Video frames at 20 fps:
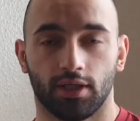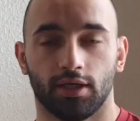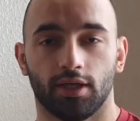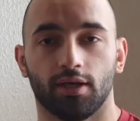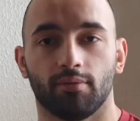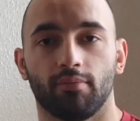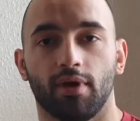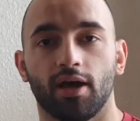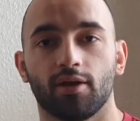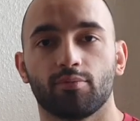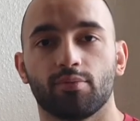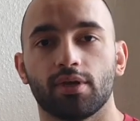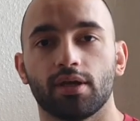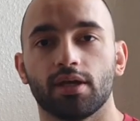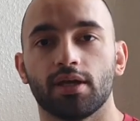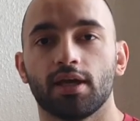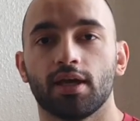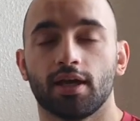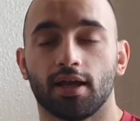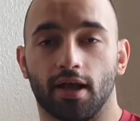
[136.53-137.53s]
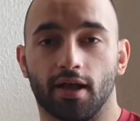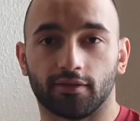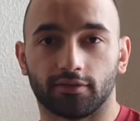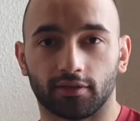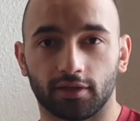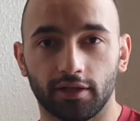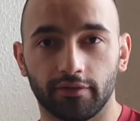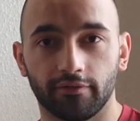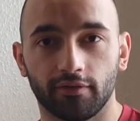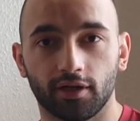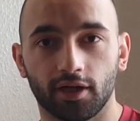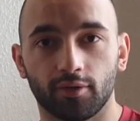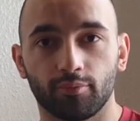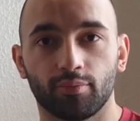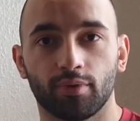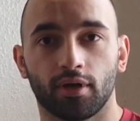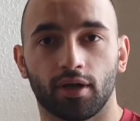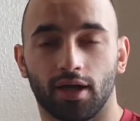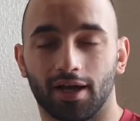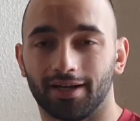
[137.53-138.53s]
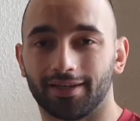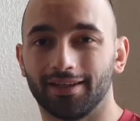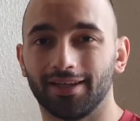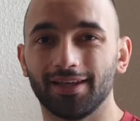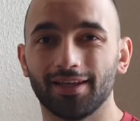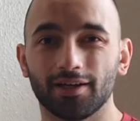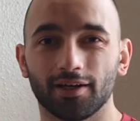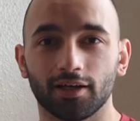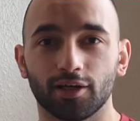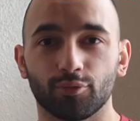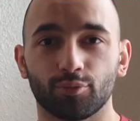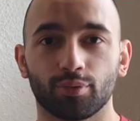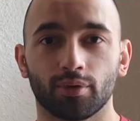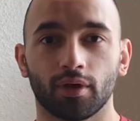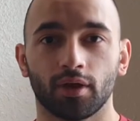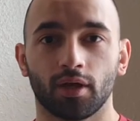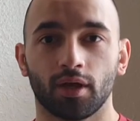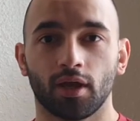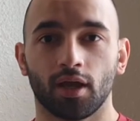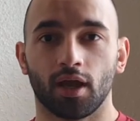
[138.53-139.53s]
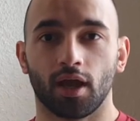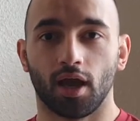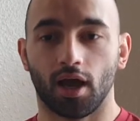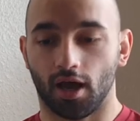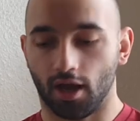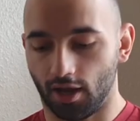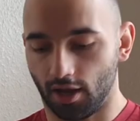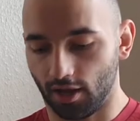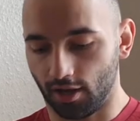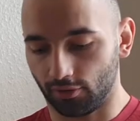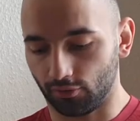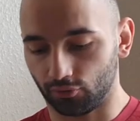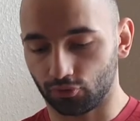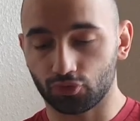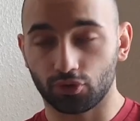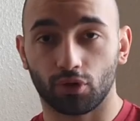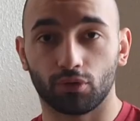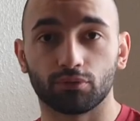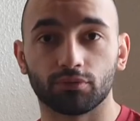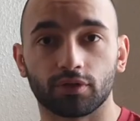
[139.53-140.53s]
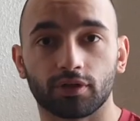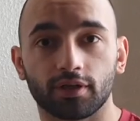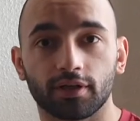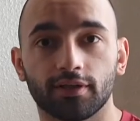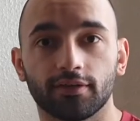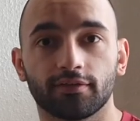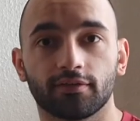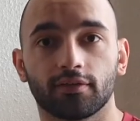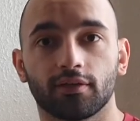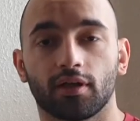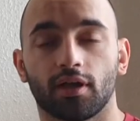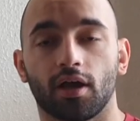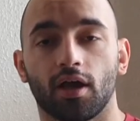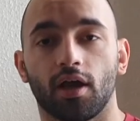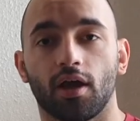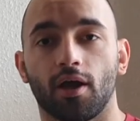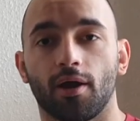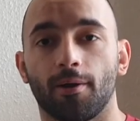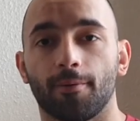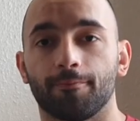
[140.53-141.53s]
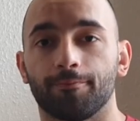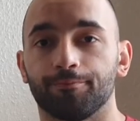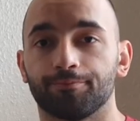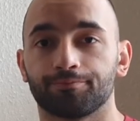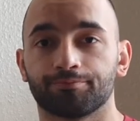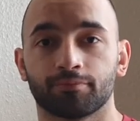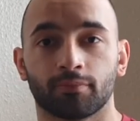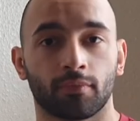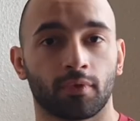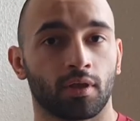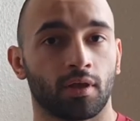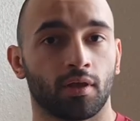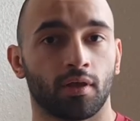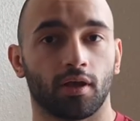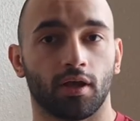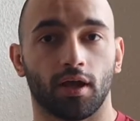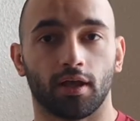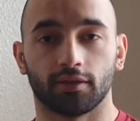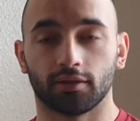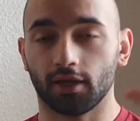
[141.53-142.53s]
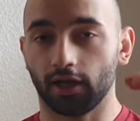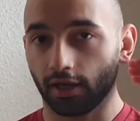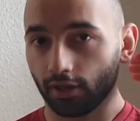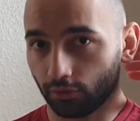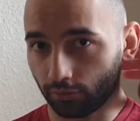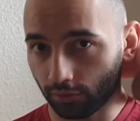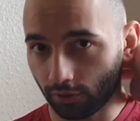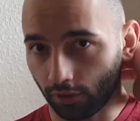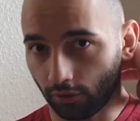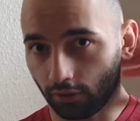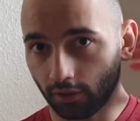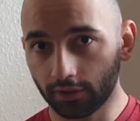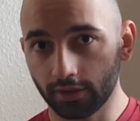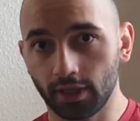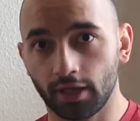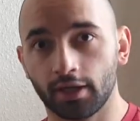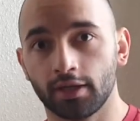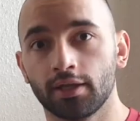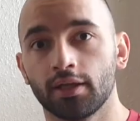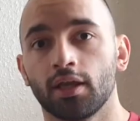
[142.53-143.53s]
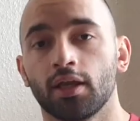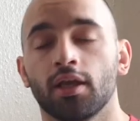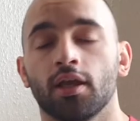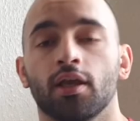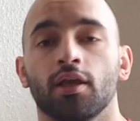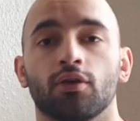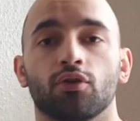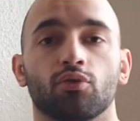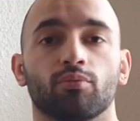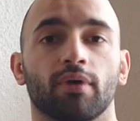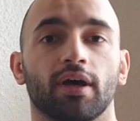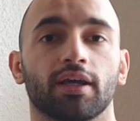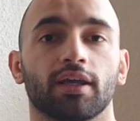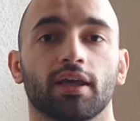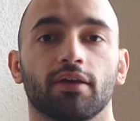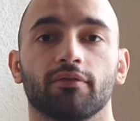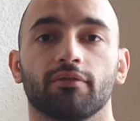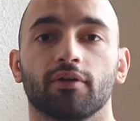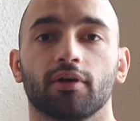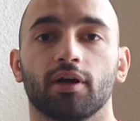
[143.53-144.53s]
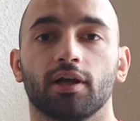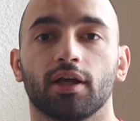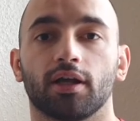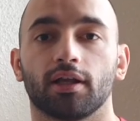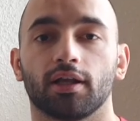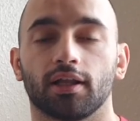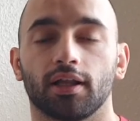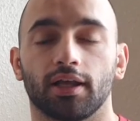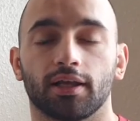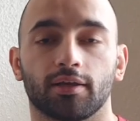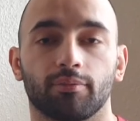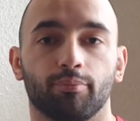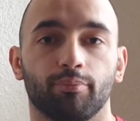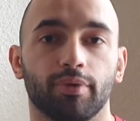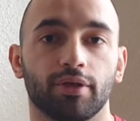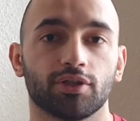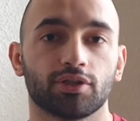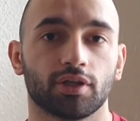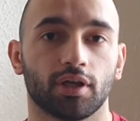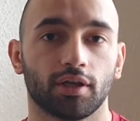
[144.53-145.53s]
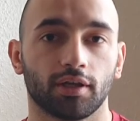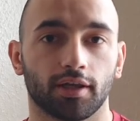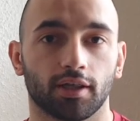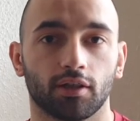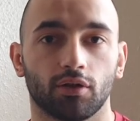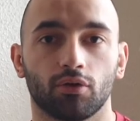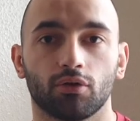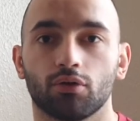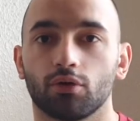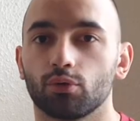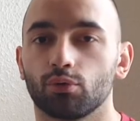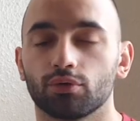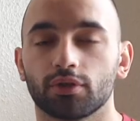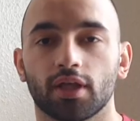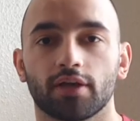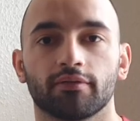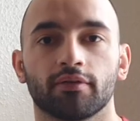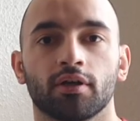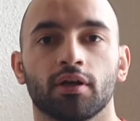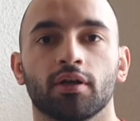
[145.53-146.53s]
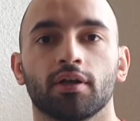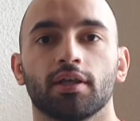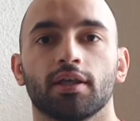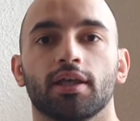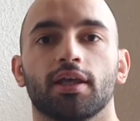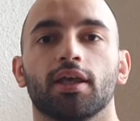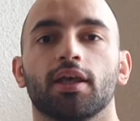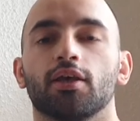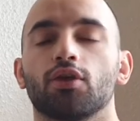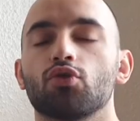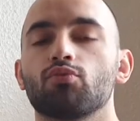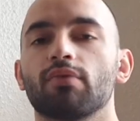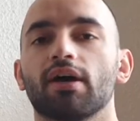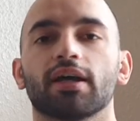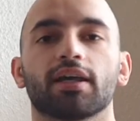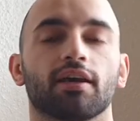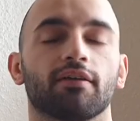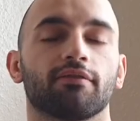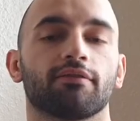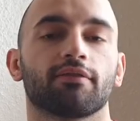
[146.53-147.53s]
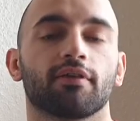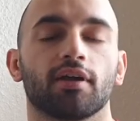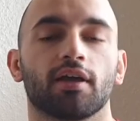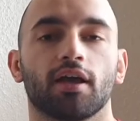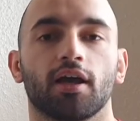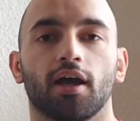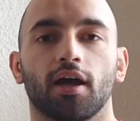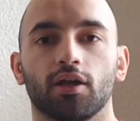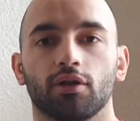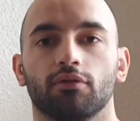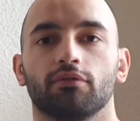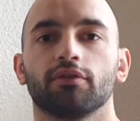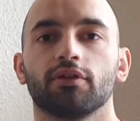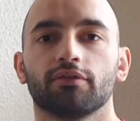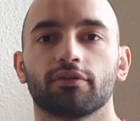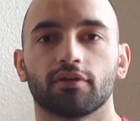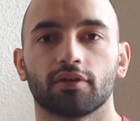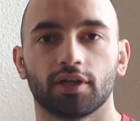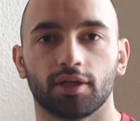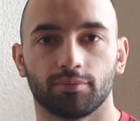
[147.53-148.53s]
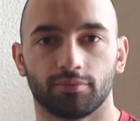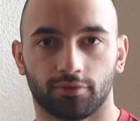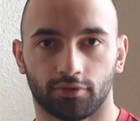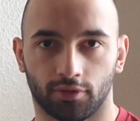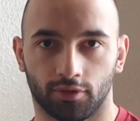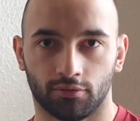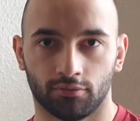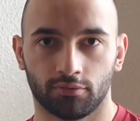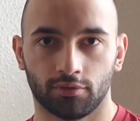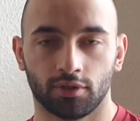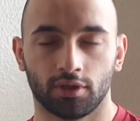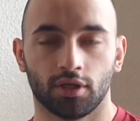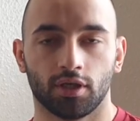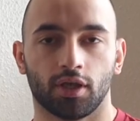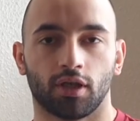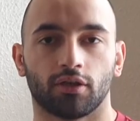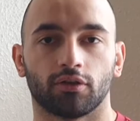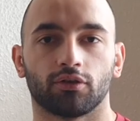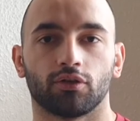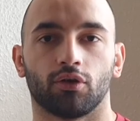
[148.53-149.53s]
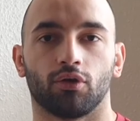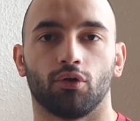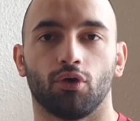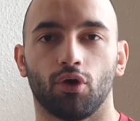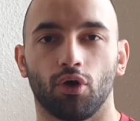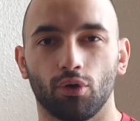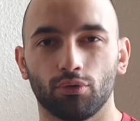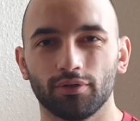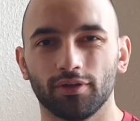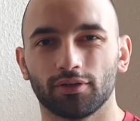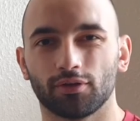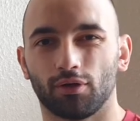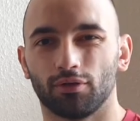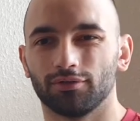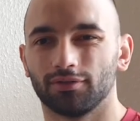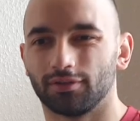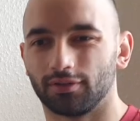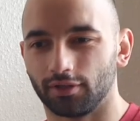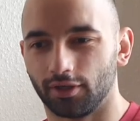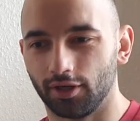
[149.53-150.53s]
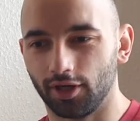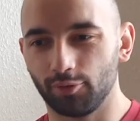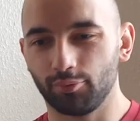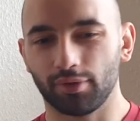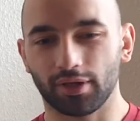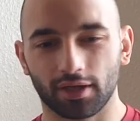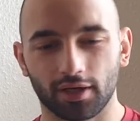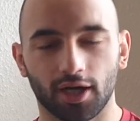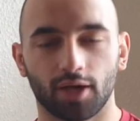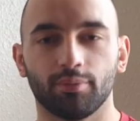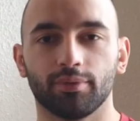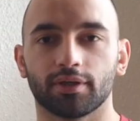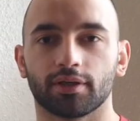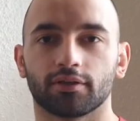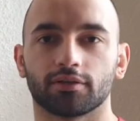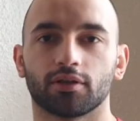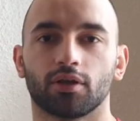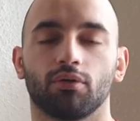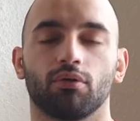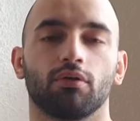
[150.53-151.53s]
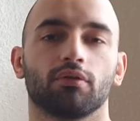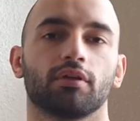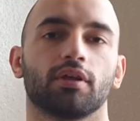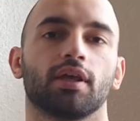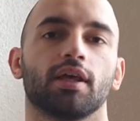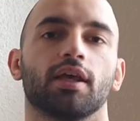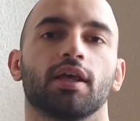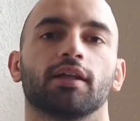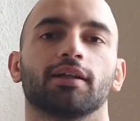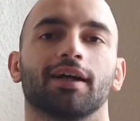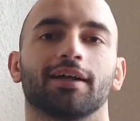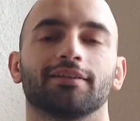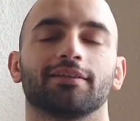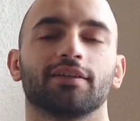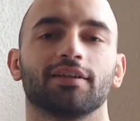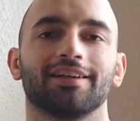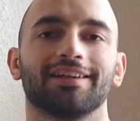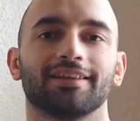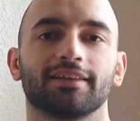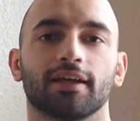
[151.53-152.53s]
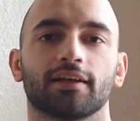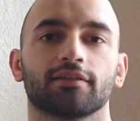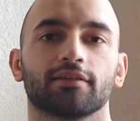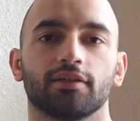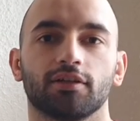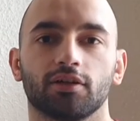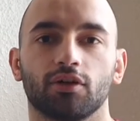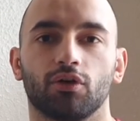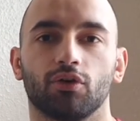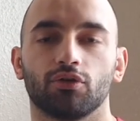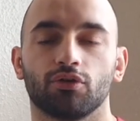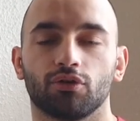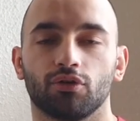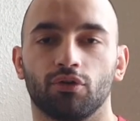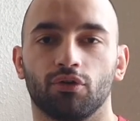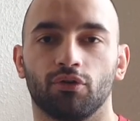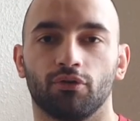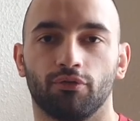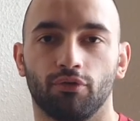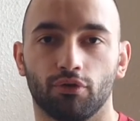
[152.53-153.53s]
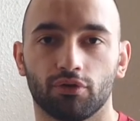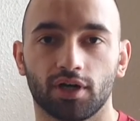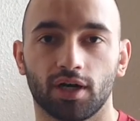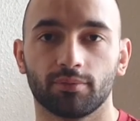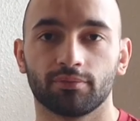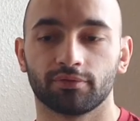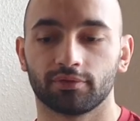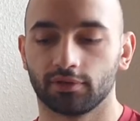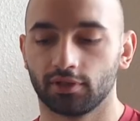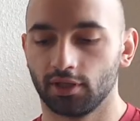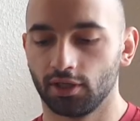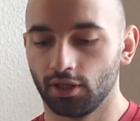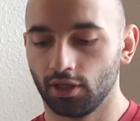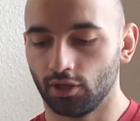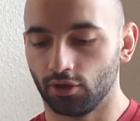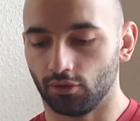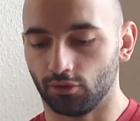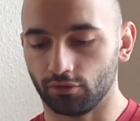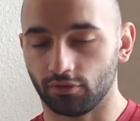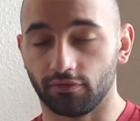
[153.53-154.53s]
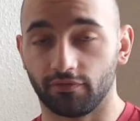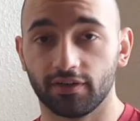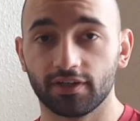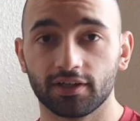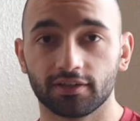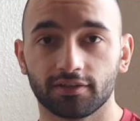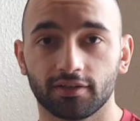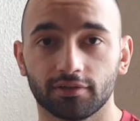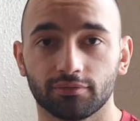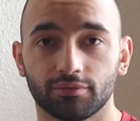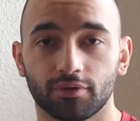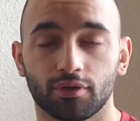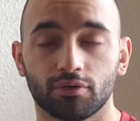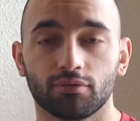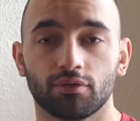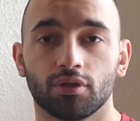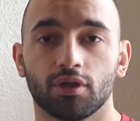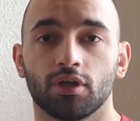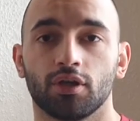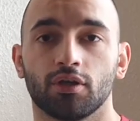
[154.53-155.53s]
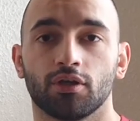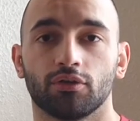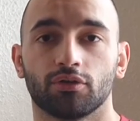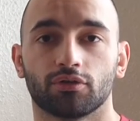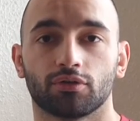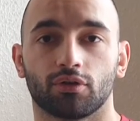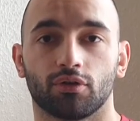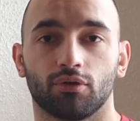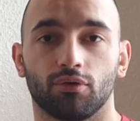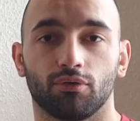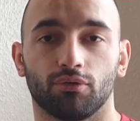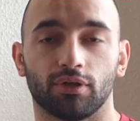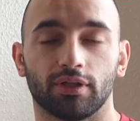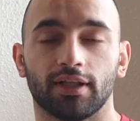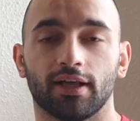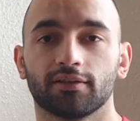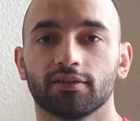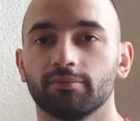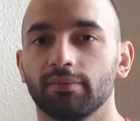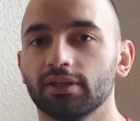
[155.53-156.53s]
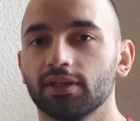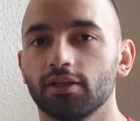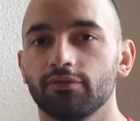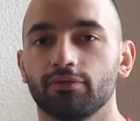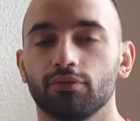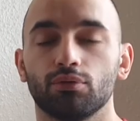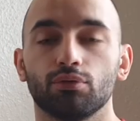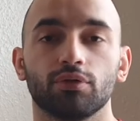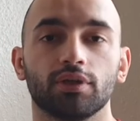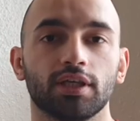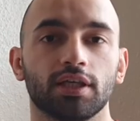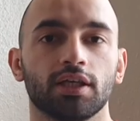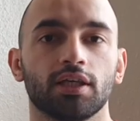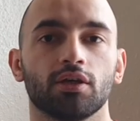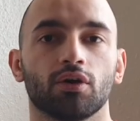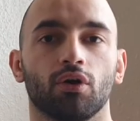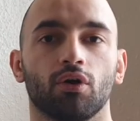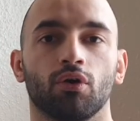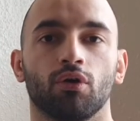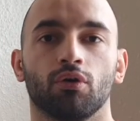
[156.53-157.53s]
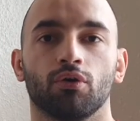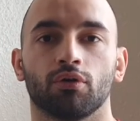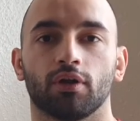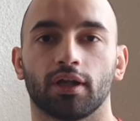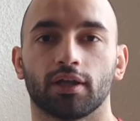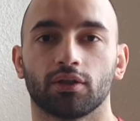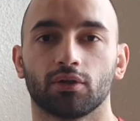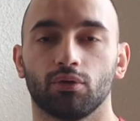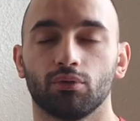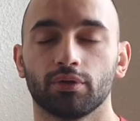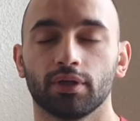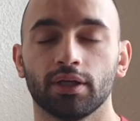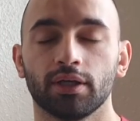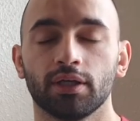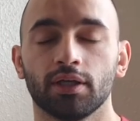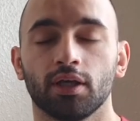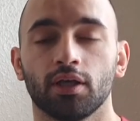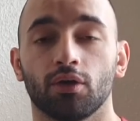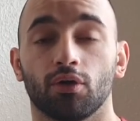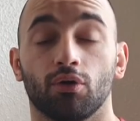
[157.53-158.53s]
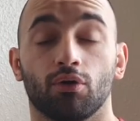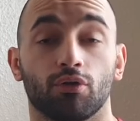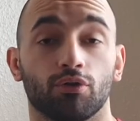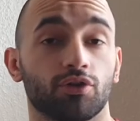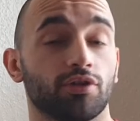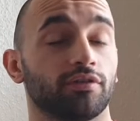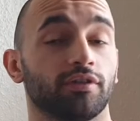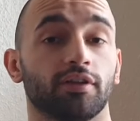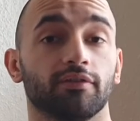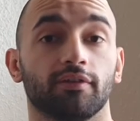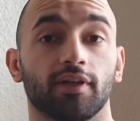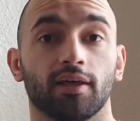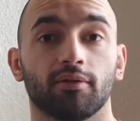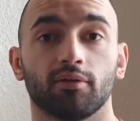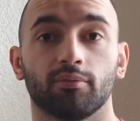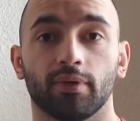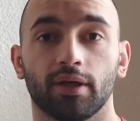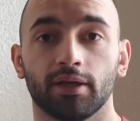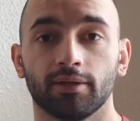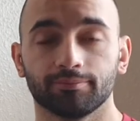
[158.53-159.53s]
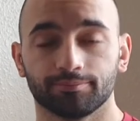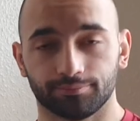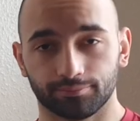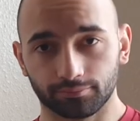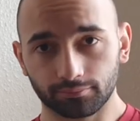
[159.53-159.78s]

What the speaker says: It might be a sleeve grip, a gi grip, control on the wrist, a tie on the collar tie. You might have a like pinch headlock or whatever. You might have a lot of different grips, you know. So all this constant gripping, grabbing and so on, that's really taxing on your forearms, on your fingers as well. So it doesn't matter if you do gi or like no gi or just even MMA,